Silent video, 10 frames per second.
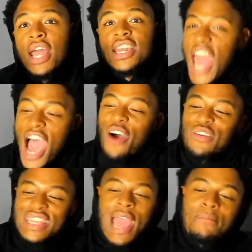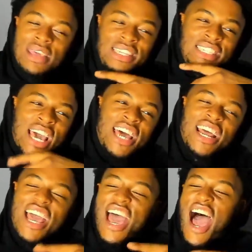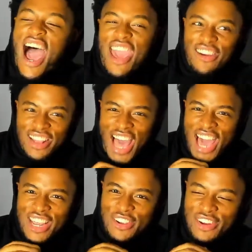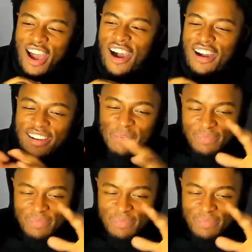Now, with that being said, I ain't gonna lie to you, dog.